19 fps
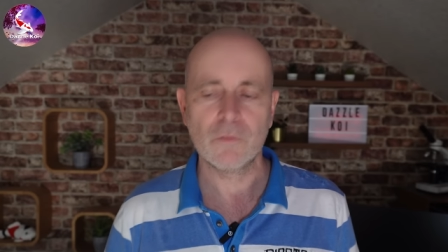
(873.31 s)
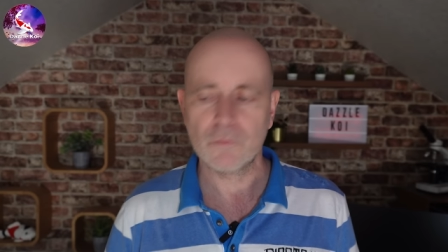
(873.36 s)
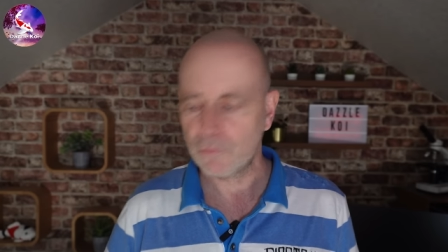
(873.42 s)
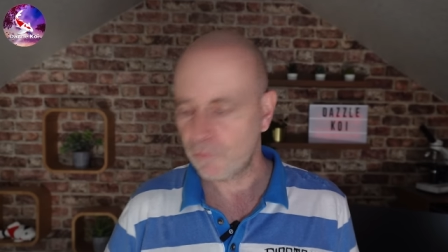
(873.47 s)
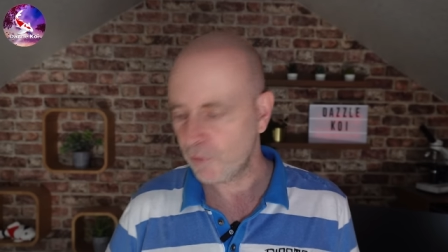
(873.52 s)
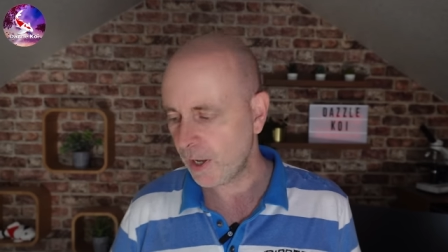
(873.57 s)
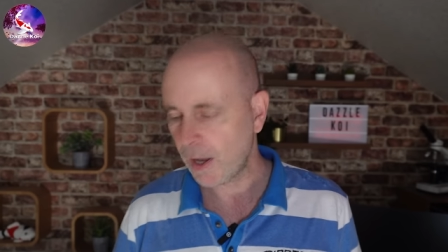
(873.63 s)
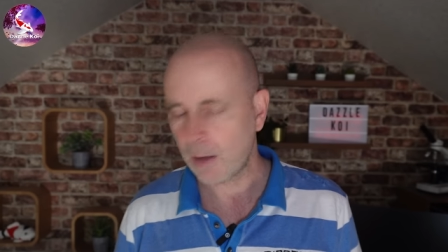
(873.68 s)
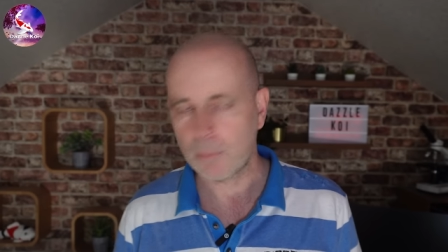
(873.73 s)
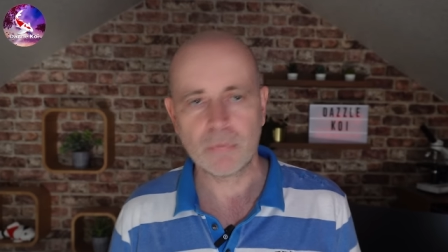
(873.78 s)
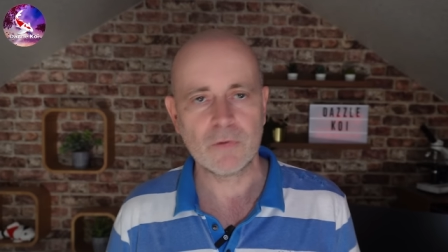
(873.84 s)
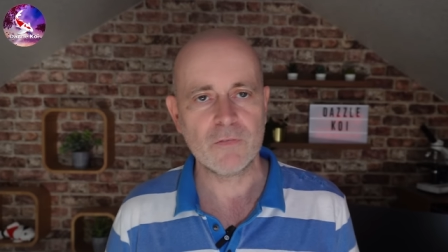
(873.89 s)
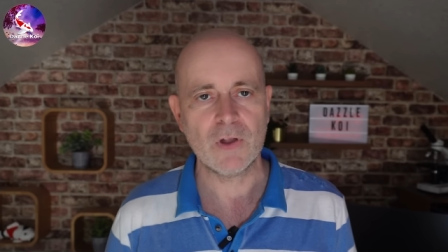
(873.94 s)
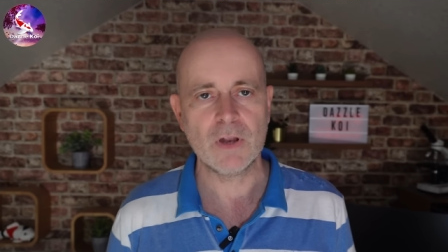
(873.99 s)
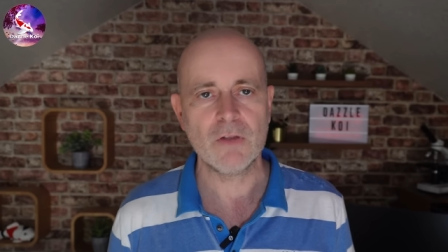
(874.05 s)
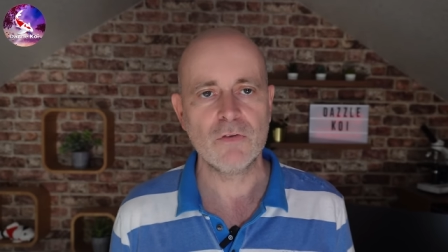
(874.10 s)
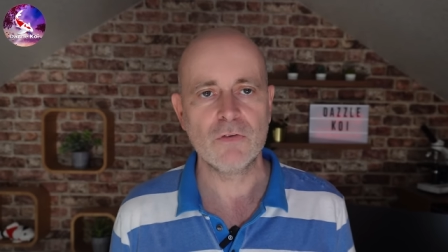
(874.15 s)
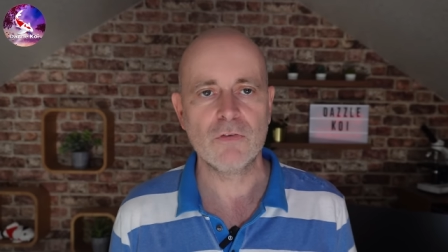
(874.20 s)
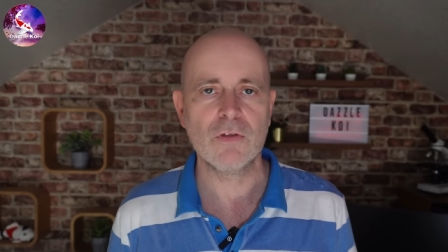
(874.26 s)
Forget
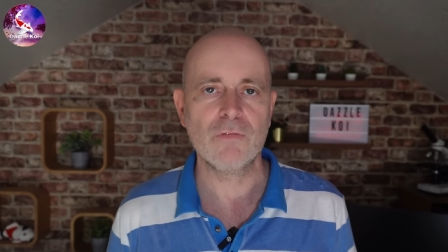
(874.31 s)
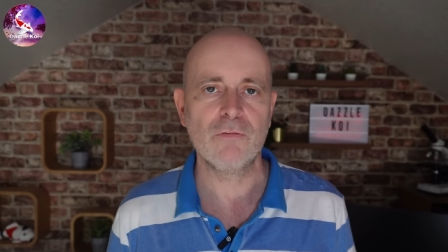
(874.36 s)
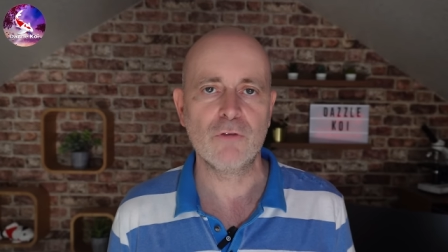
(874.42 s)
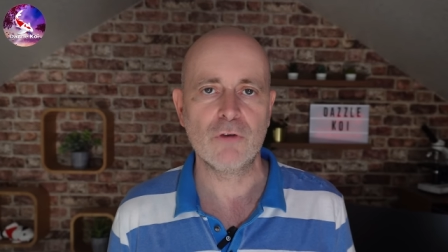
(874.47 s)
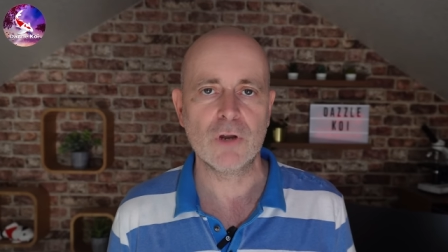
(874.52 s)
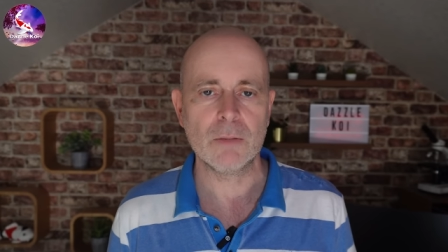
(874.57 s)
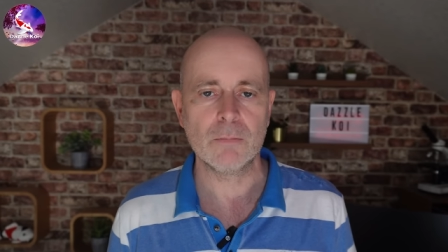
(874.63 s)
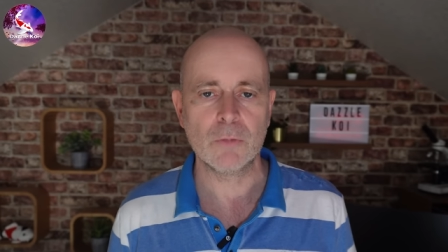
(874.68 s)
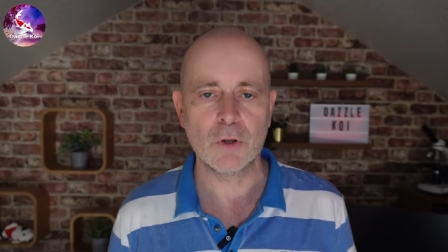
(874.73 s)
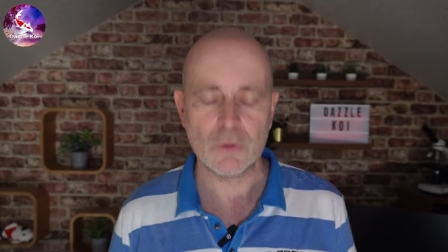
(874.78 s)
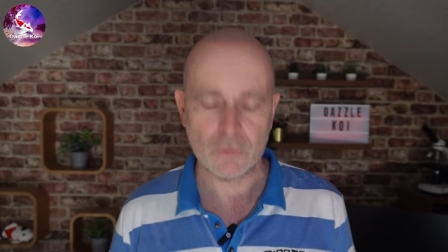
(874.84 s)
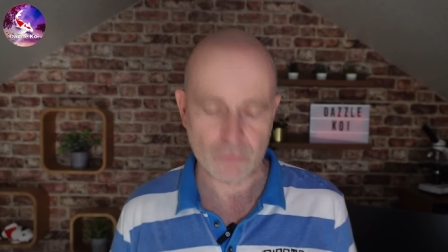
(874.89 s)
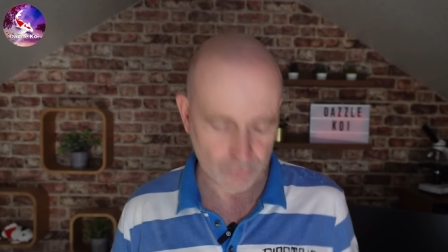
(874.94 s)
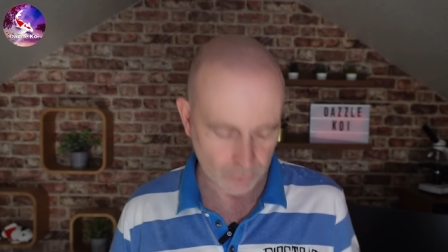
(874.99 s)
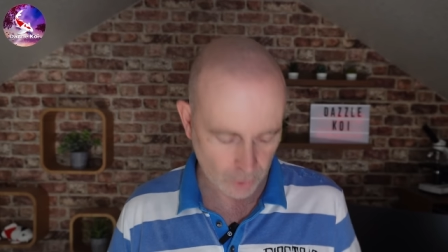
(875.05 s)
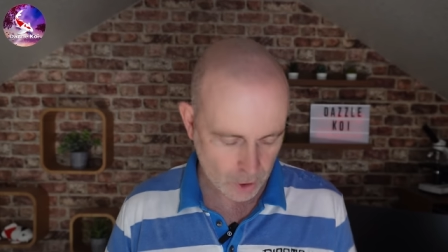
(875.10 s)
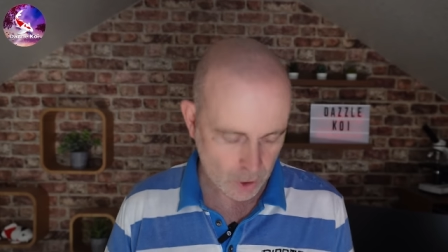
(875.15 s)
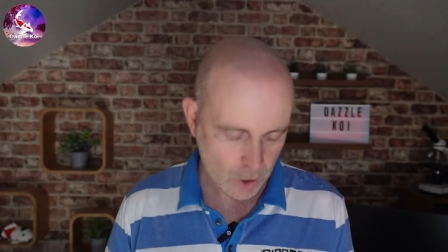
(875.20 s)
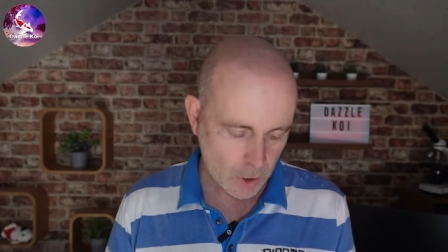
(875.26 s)
preventative
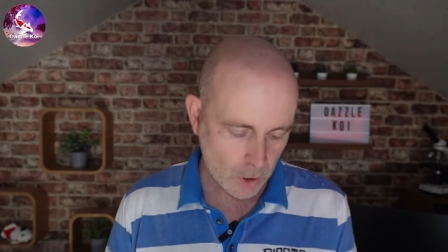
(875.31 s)
treatments.